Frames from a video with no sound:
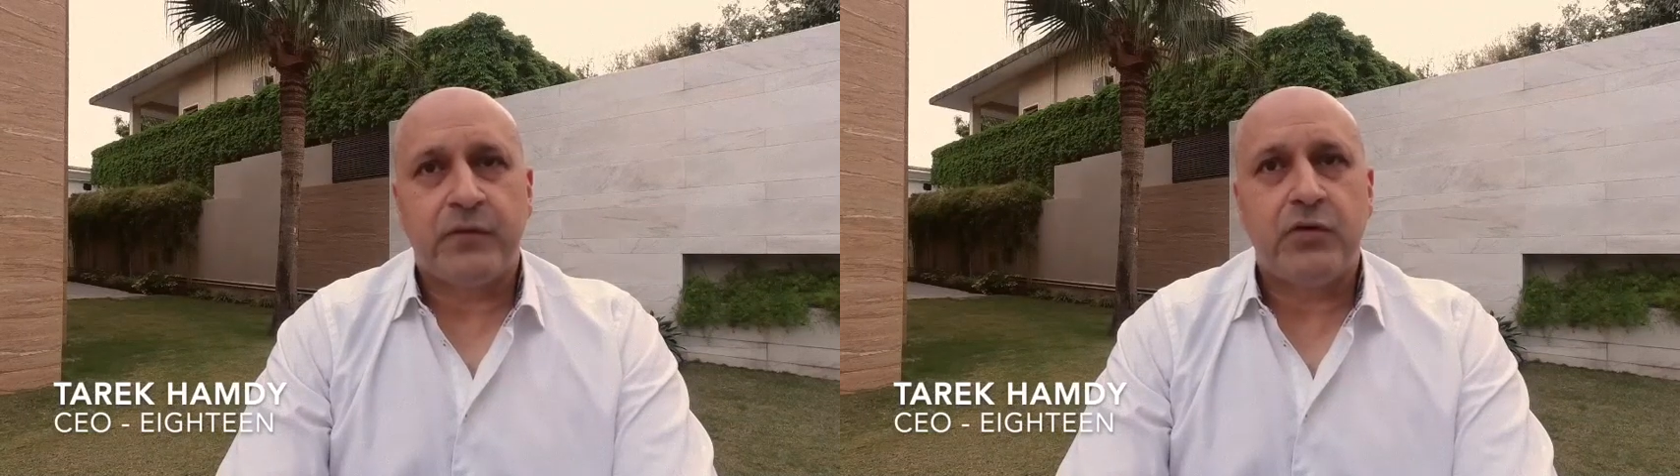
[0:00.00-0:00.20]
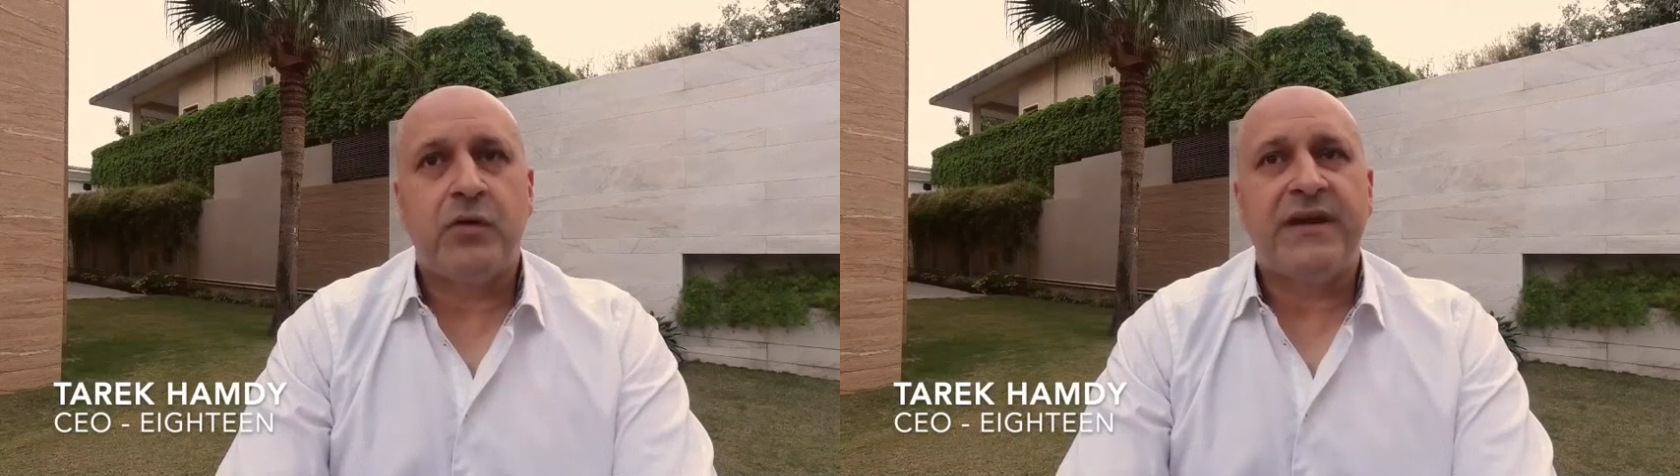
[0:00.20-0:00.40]

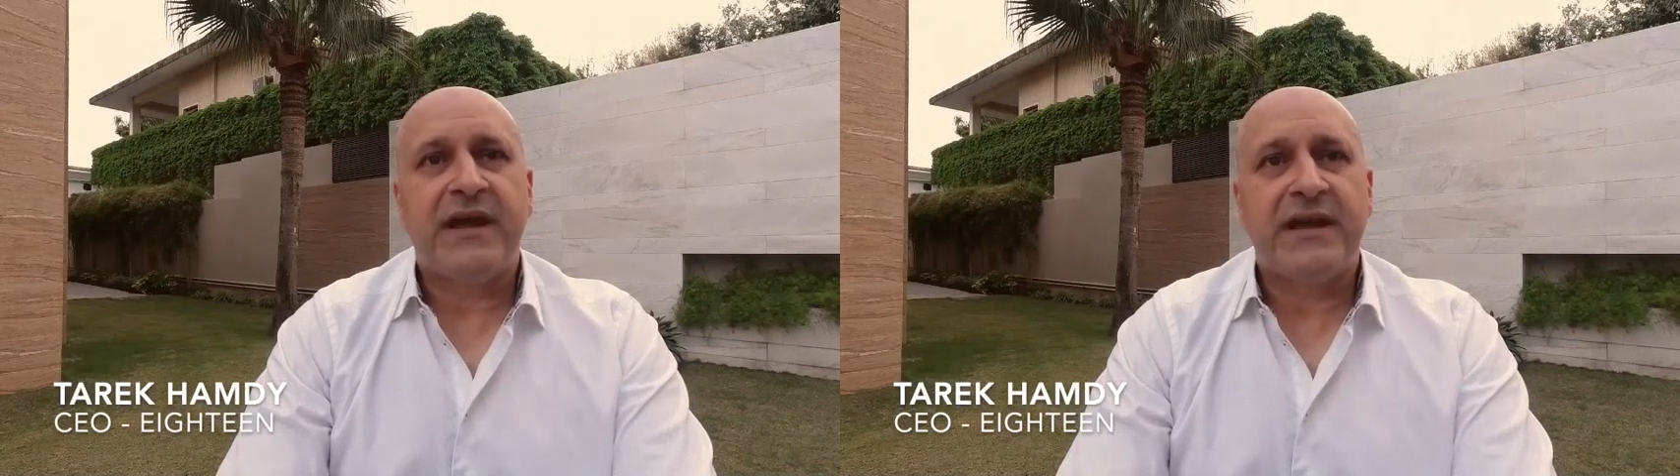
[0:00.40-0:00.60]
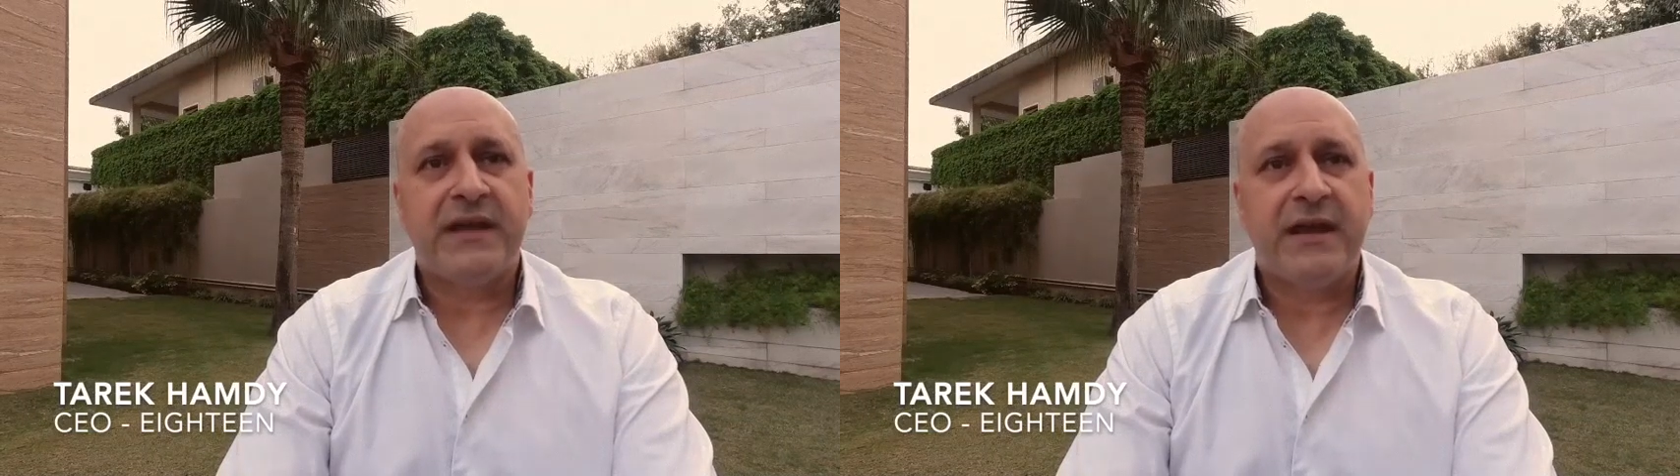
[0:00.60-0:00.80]
You
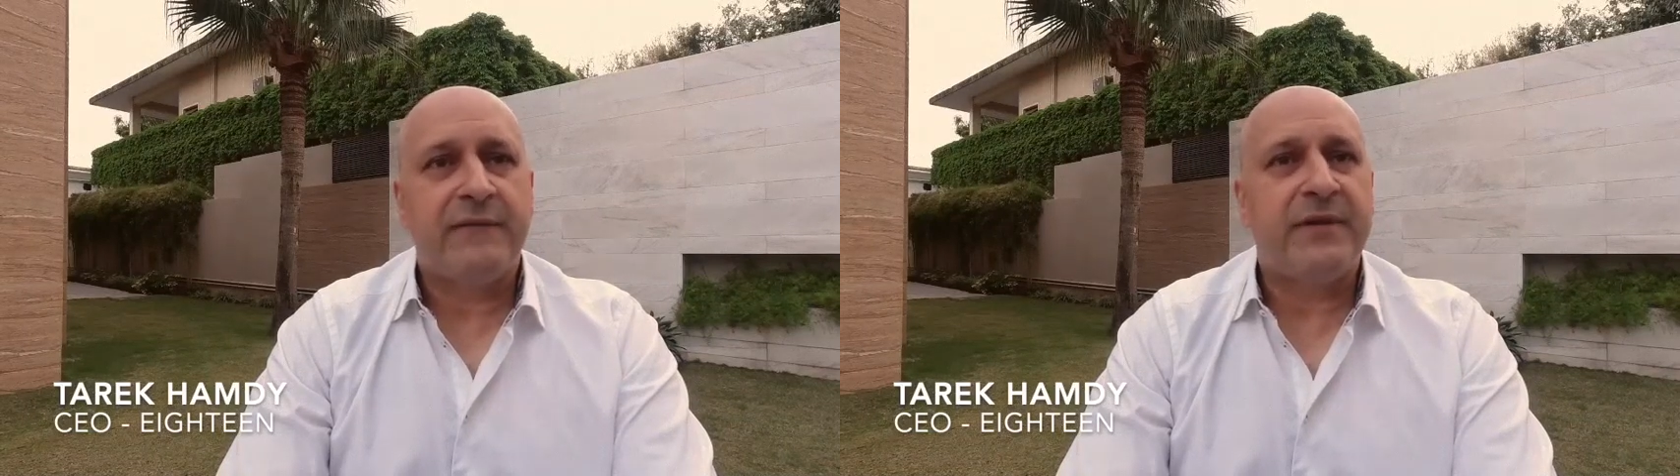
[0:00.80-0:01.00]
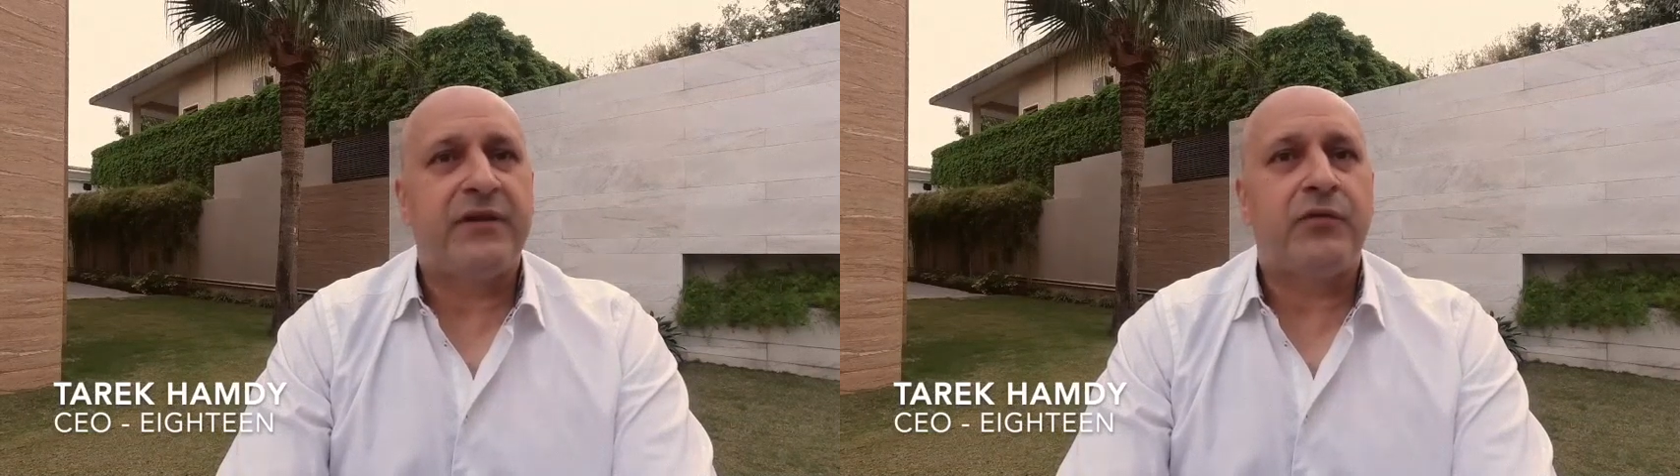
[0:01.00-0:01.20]
and I
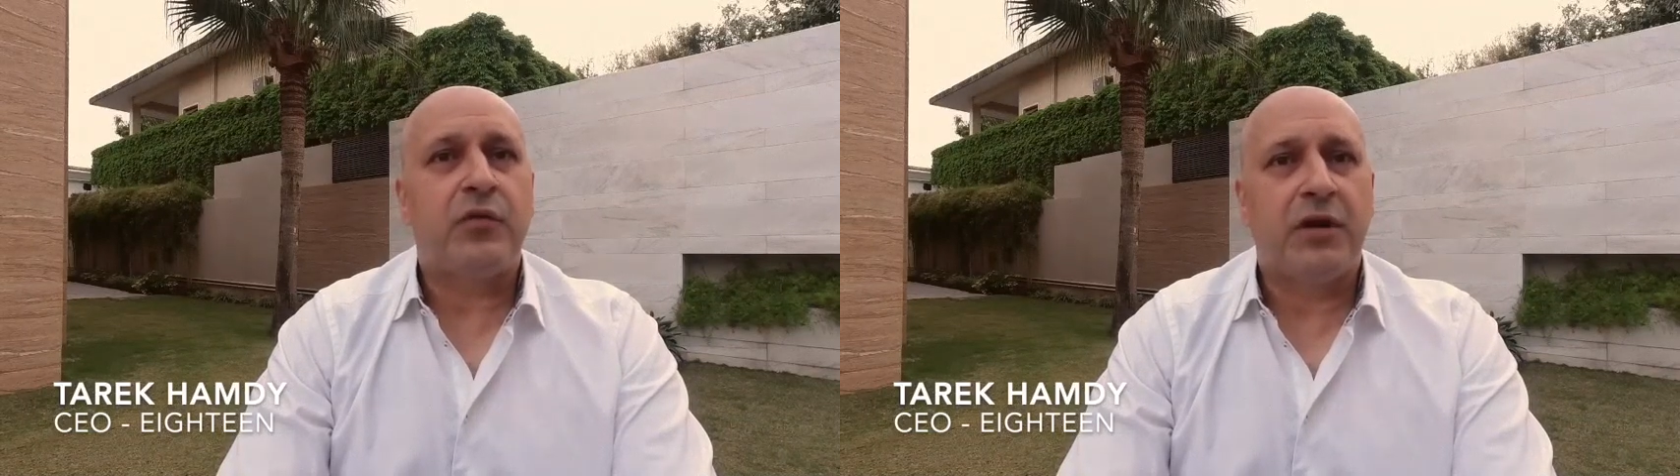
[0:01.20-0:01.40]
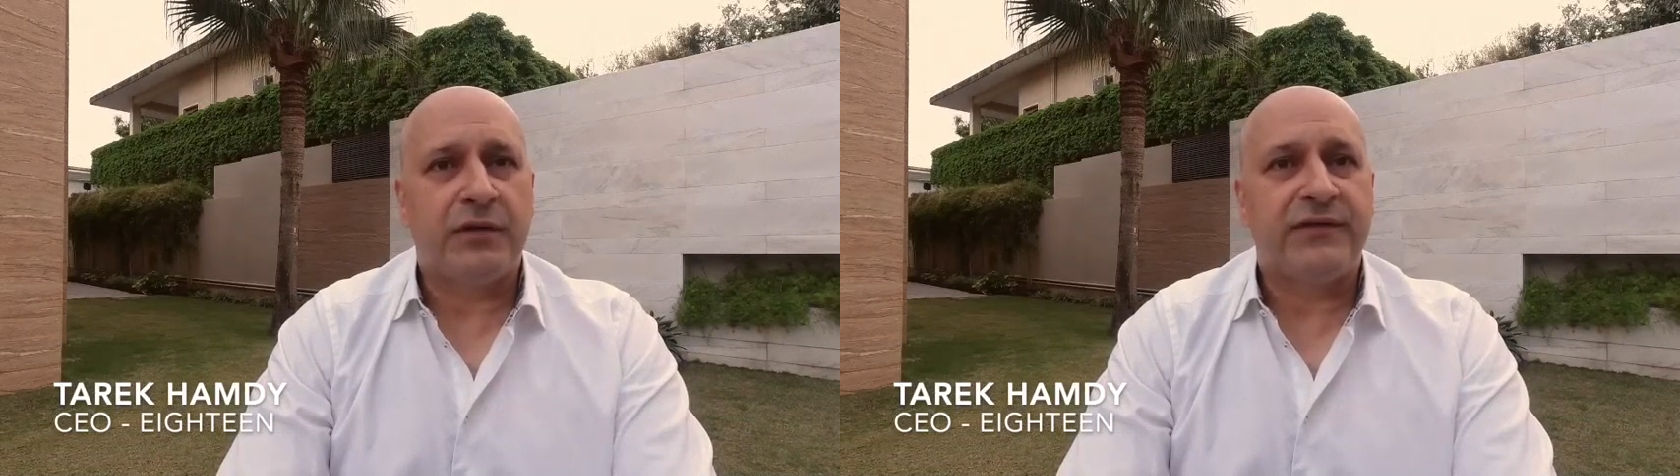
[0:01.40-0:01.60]
have been
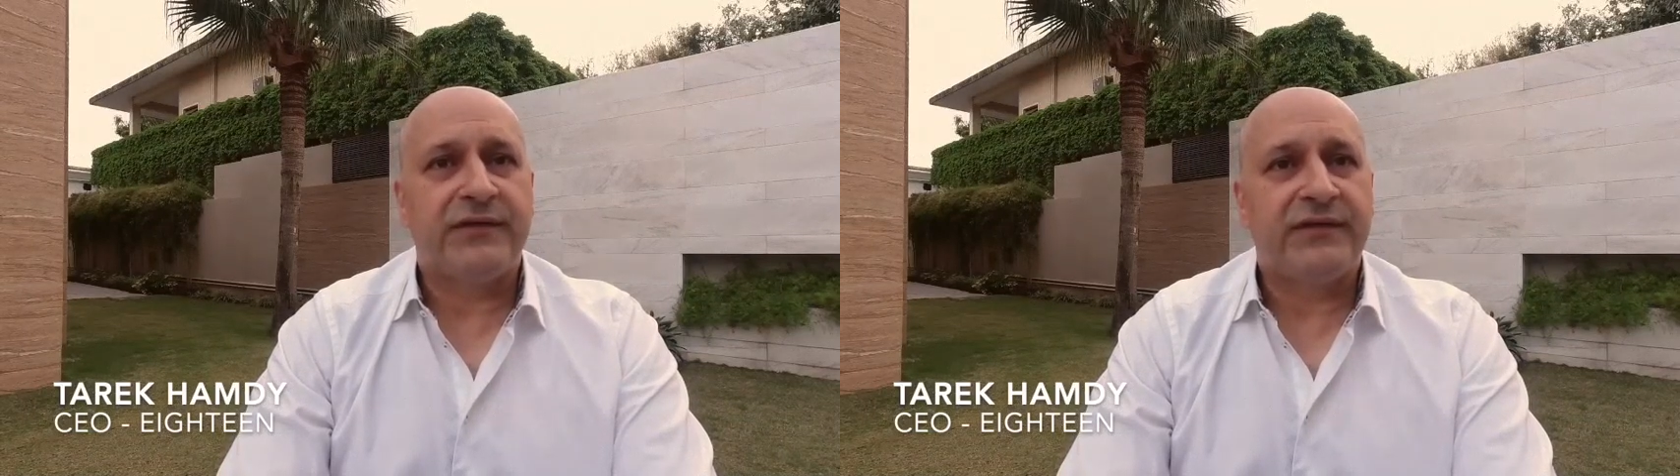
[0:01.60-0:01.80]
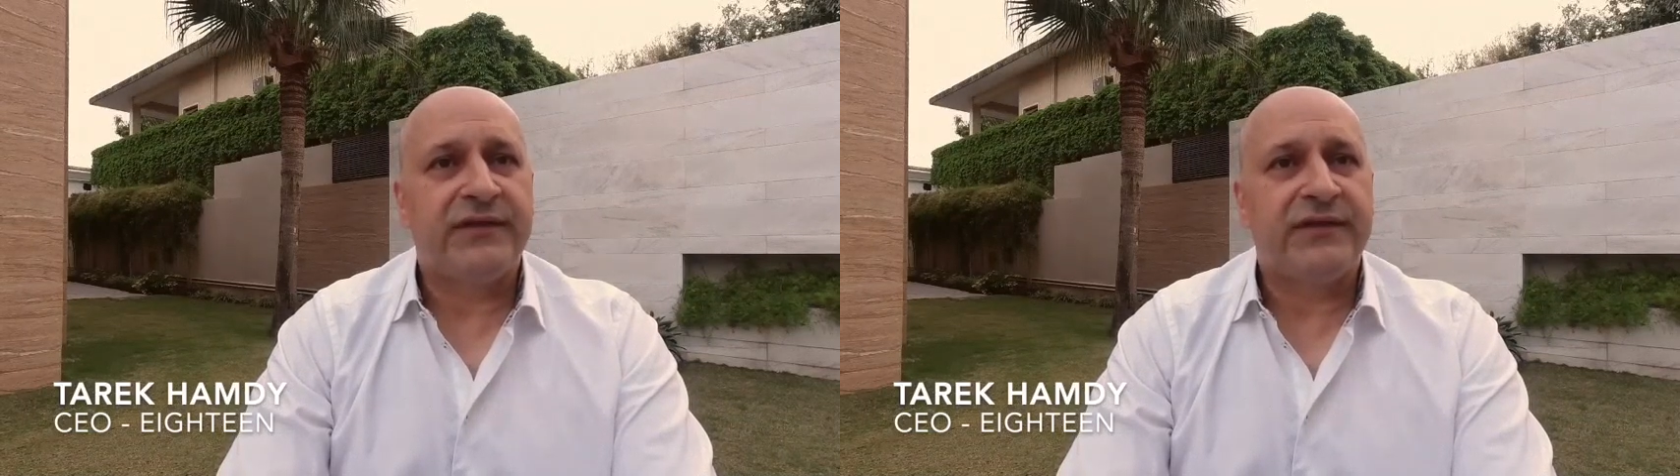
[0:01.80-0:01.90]
through a lot